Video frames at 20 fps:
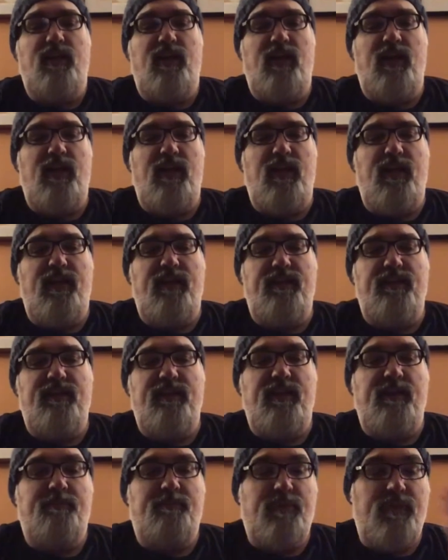
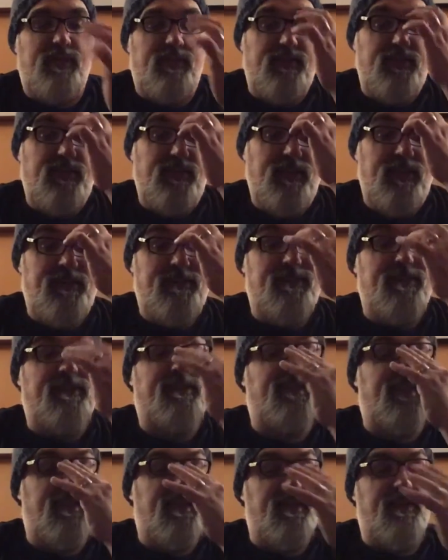But it's
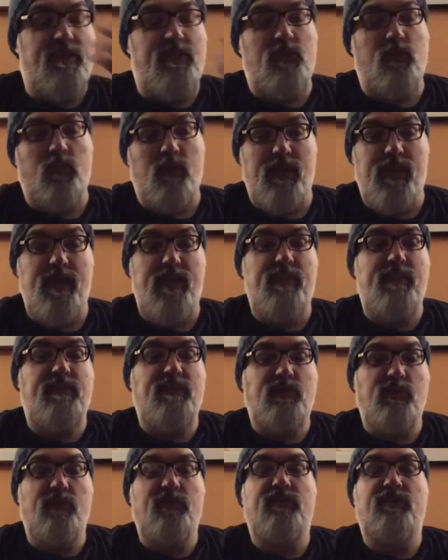just the way
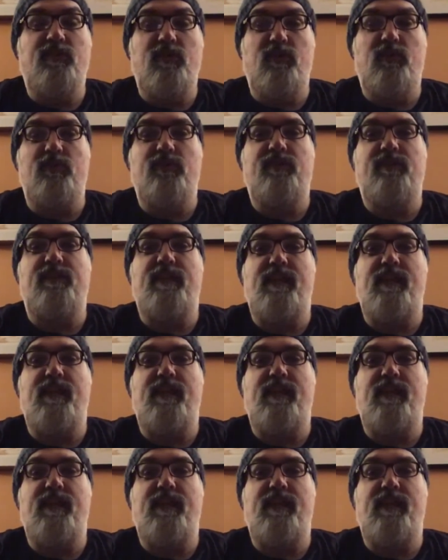that those notes,